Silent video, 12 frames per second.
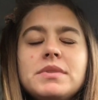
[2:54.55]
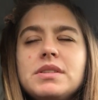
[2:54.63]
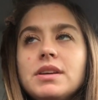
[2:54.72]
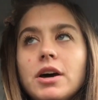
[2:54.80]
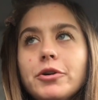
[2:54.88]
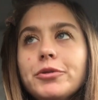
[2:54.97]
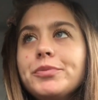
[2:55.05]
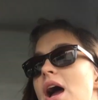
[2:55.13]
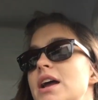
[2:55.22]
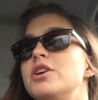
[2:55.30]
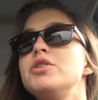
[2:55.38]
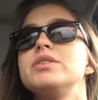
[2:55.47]
So,
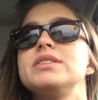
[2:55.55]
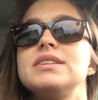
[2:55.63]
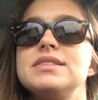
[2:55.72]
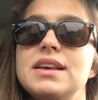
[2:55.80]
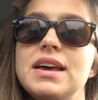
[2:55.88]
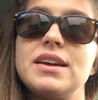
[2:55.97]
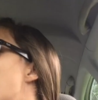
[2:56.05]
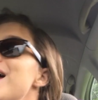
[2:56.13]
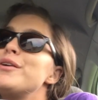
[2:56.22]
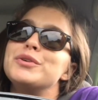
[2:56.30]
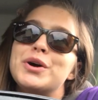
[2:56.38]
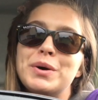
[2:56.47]
I know this is like,
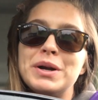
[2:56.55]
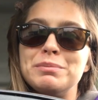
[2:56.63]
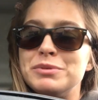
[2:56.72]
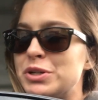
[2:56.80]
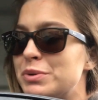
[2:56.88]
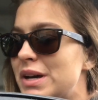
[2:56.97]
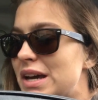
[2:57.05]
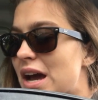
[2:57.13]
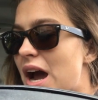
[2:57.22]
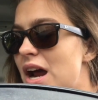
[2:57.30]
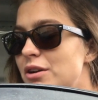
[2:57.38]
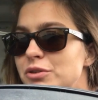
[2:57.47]
I don't know what I'm
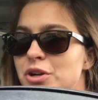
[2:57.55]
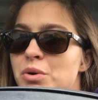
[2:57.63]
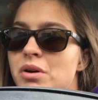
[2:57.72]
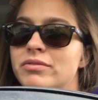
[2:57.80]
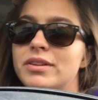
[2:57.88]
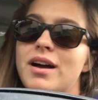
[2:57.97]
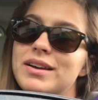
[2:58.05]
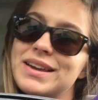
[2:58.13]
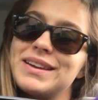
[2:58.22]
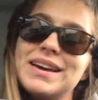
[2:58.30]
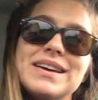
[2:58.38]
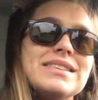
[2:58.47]
doing. I don't know what
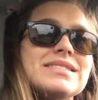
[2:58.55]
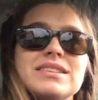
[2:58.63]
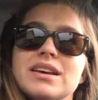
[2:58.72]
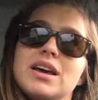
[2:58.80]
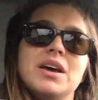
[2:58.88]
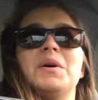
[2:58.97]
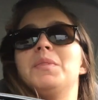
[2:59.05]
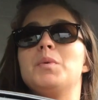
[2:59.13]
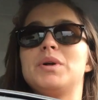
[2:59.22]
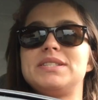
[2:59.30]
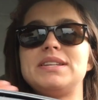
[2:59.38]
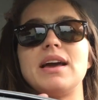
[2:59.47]
vlogging is.
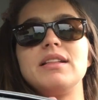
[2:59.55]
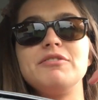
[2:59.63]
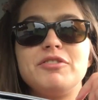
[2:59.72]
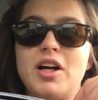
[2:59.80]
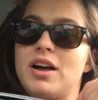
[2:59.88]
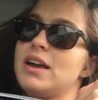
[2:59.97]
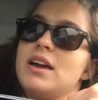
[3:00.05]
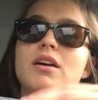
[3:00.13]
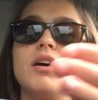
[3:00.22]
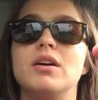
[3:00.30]
What's daily vlogging?